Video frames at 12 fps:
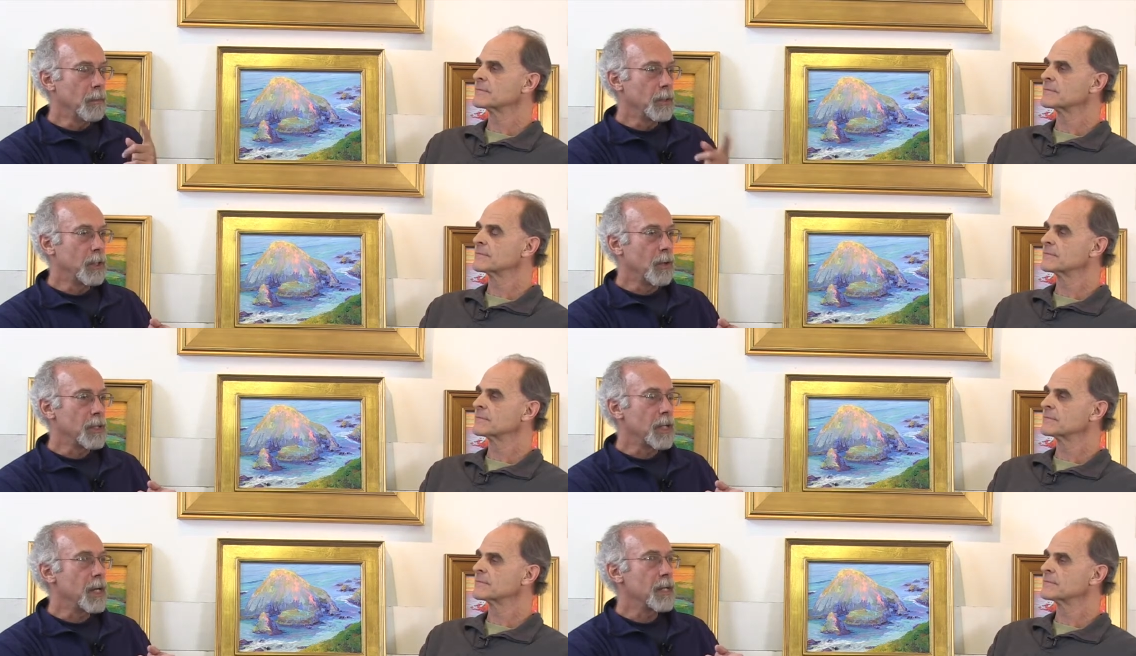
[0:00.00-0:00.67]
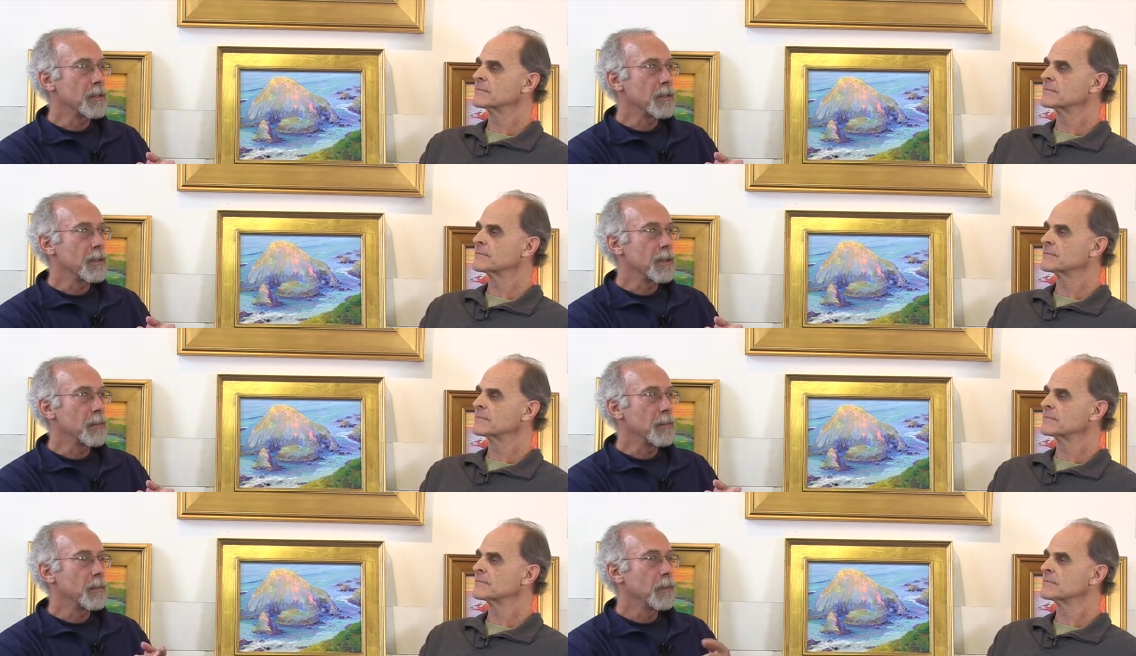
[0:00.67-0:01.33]
Speaker 1: she always has
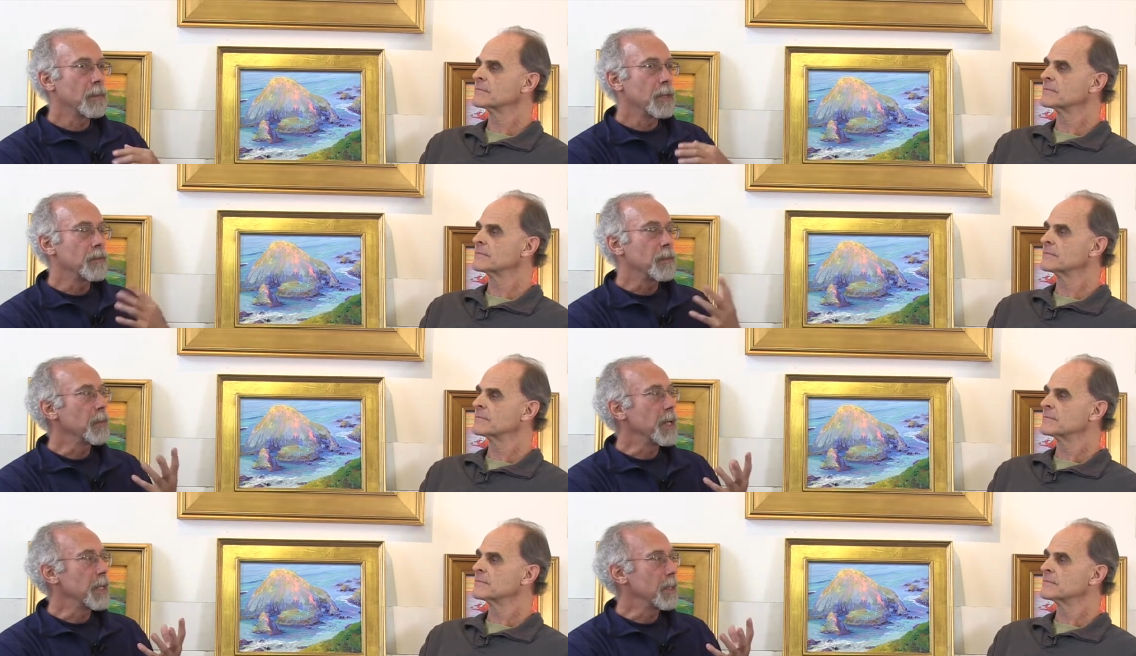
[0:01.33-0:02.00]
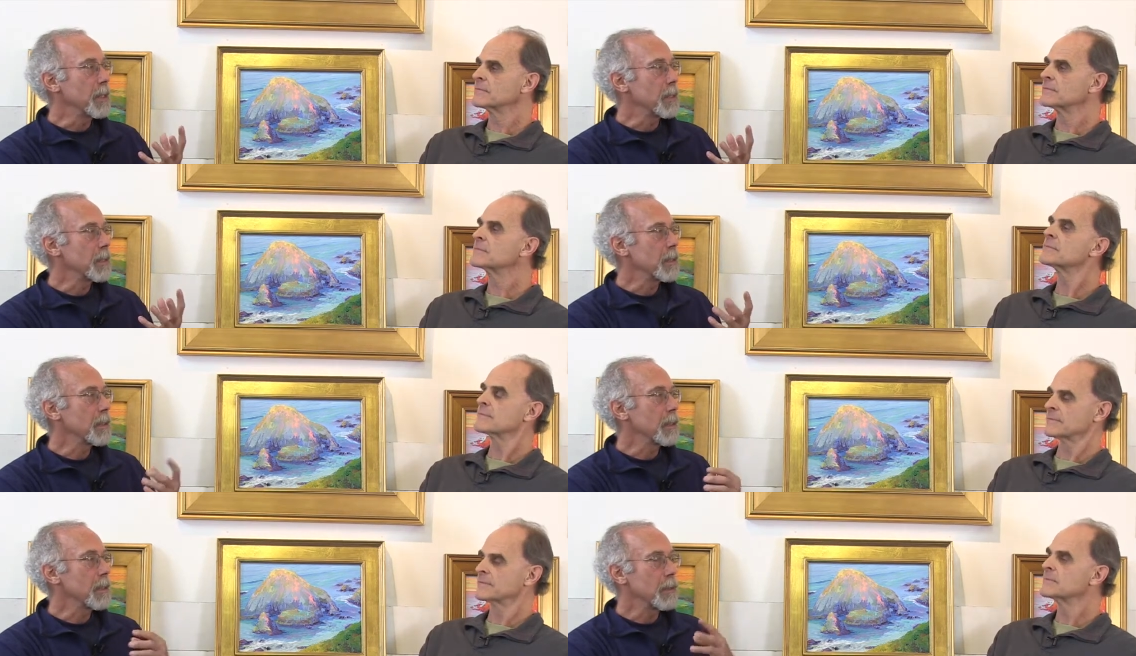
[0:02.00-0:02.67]
uh, different paintings
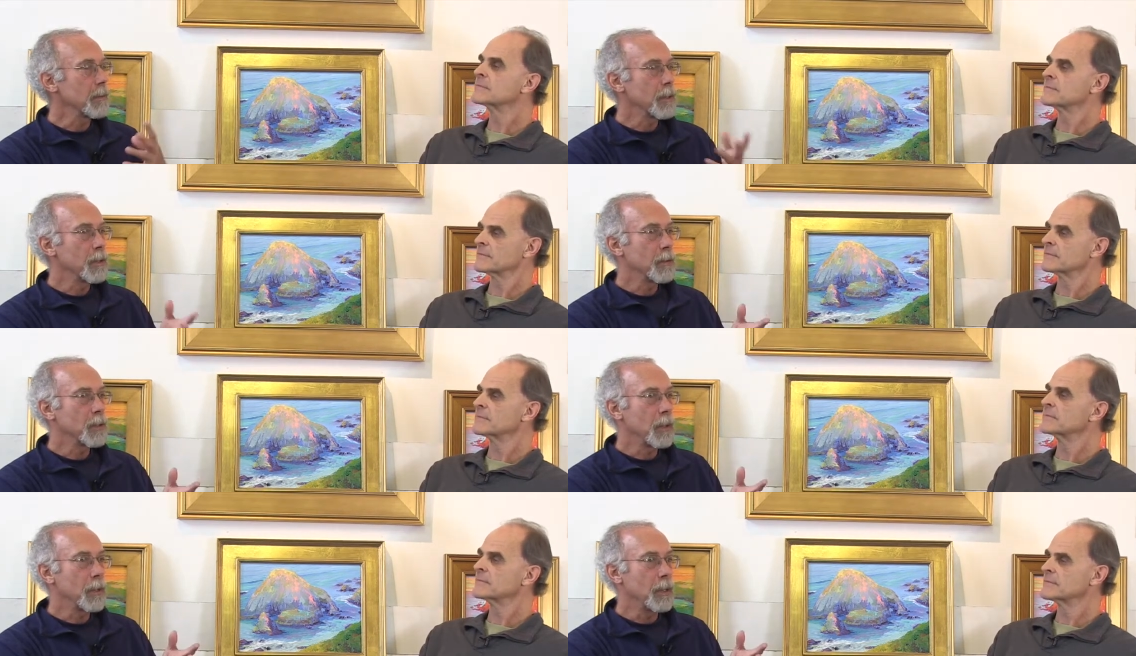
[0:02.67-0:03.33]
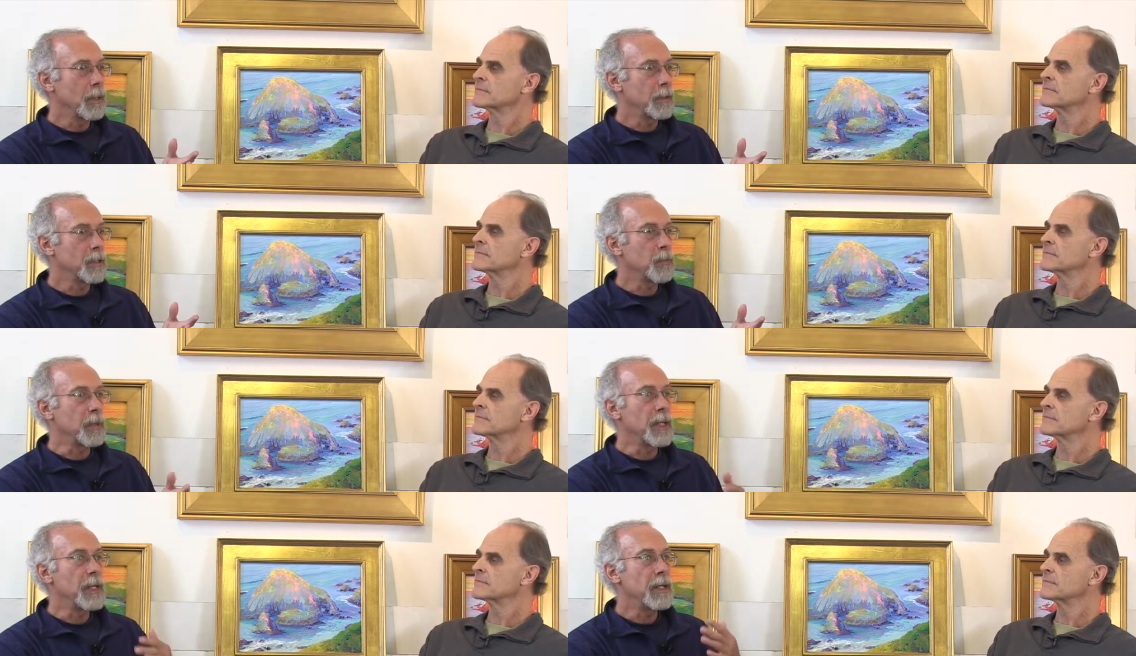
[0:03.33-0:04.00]
uh,
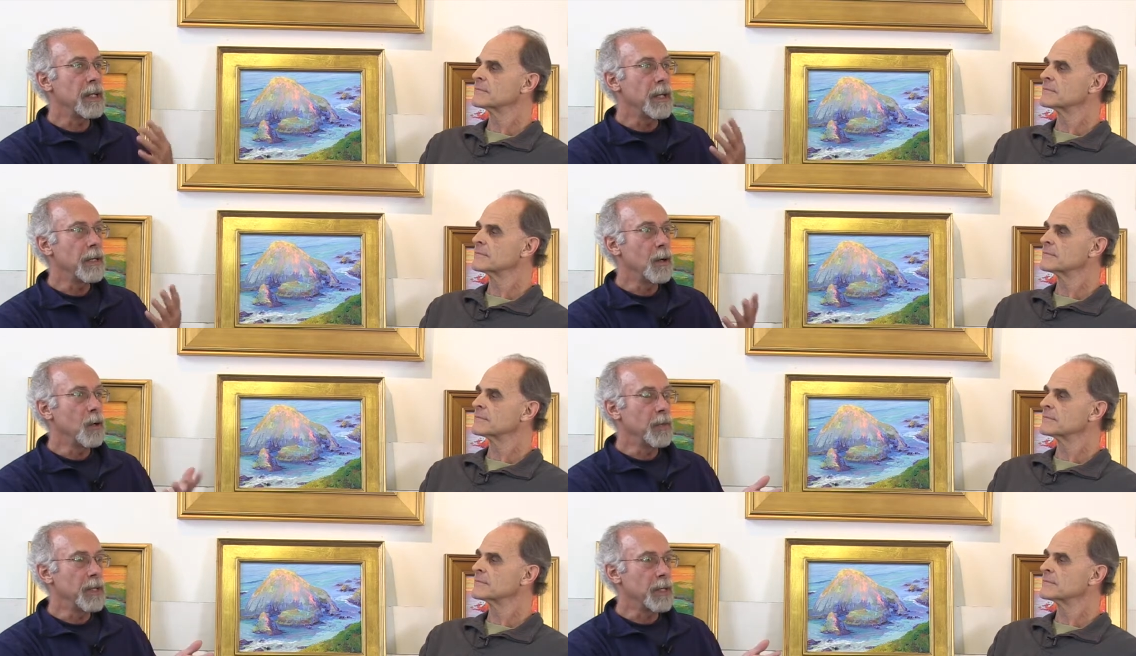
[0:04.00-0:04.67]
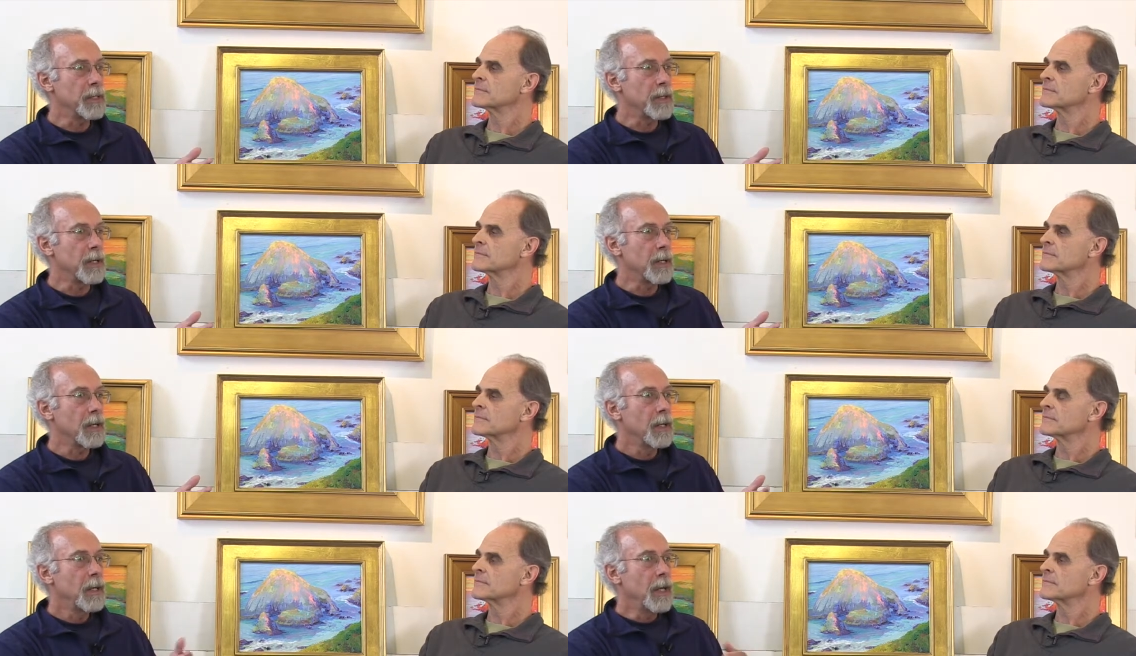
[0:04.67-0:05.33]
displayed and openings
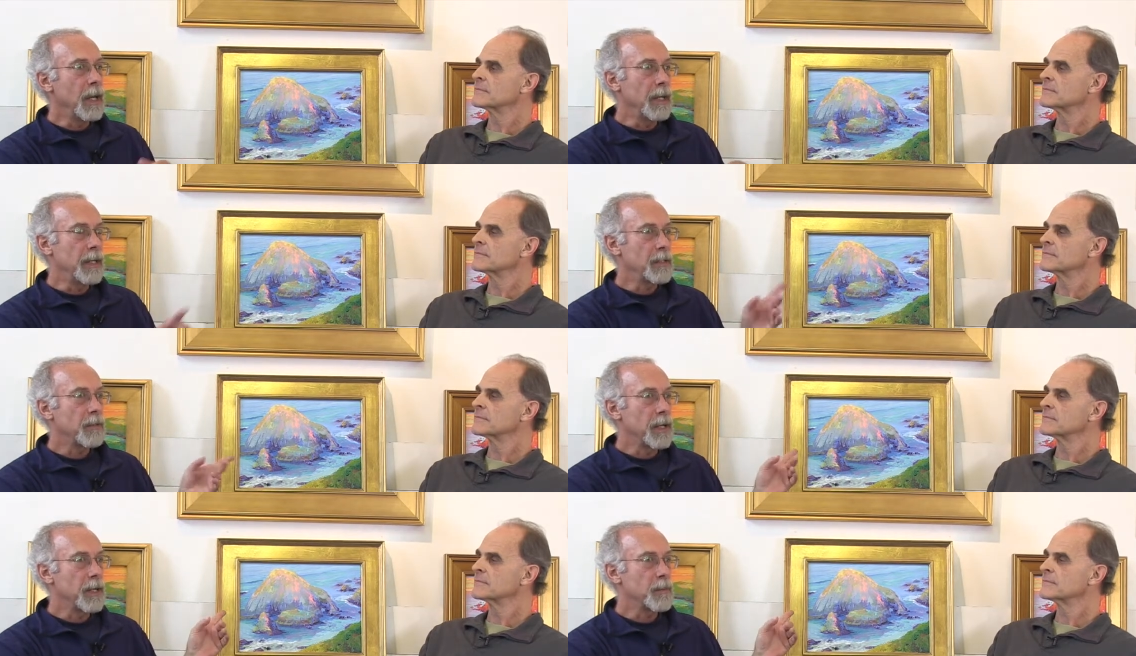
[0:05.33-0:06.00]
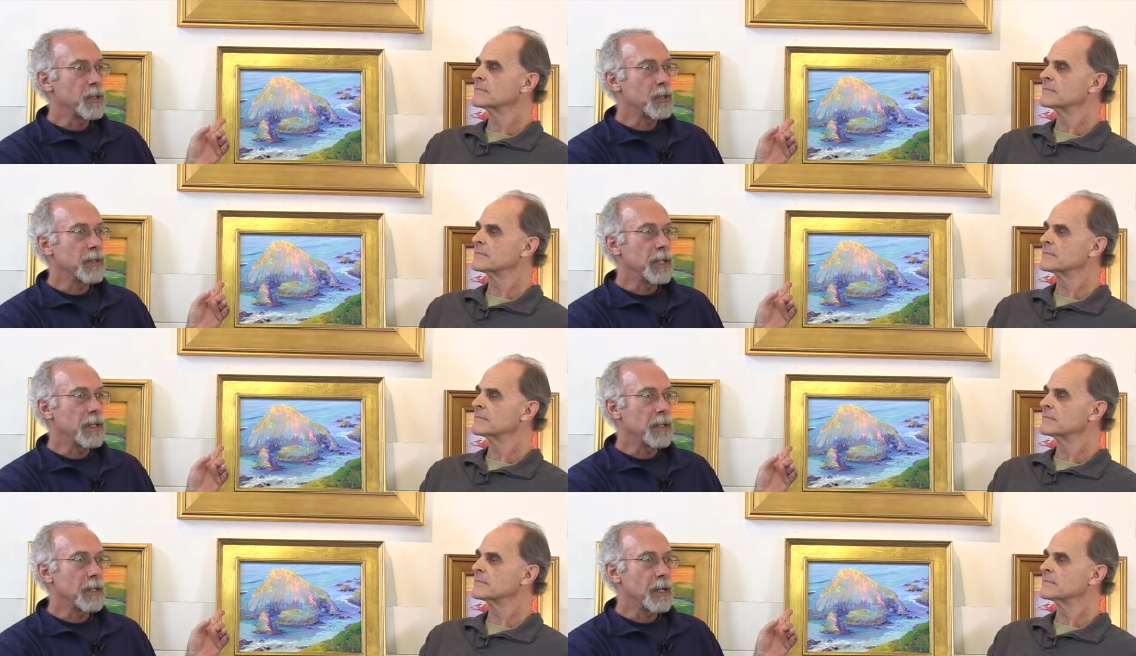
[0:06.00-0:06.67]
there, and it's right up the street
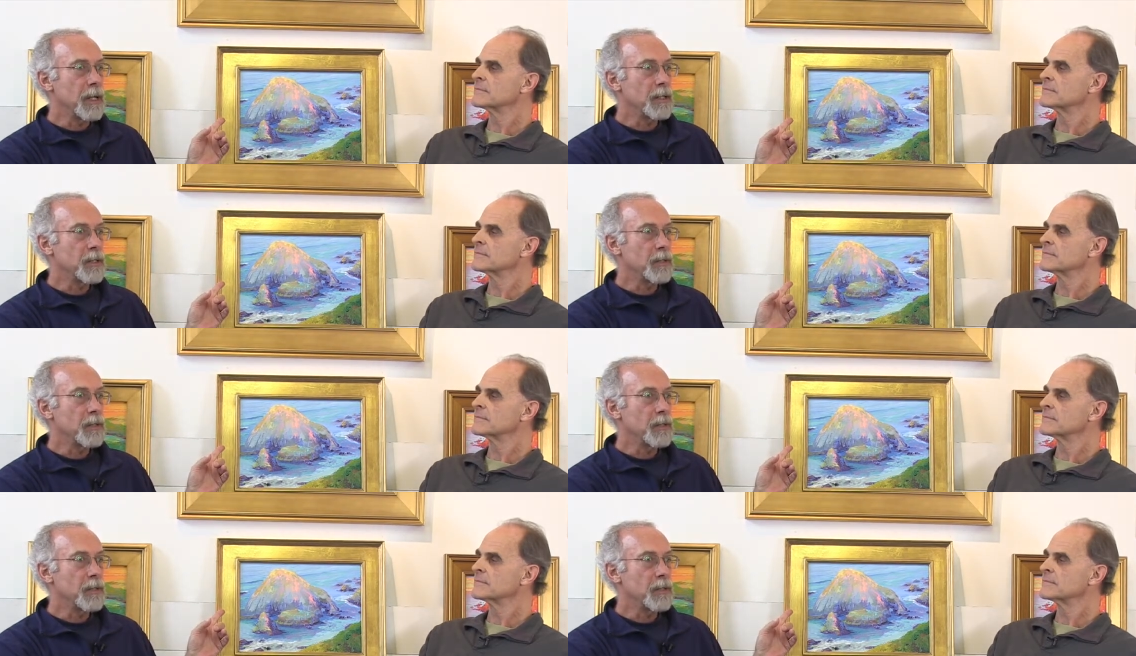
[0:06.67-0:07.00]
here on Cottage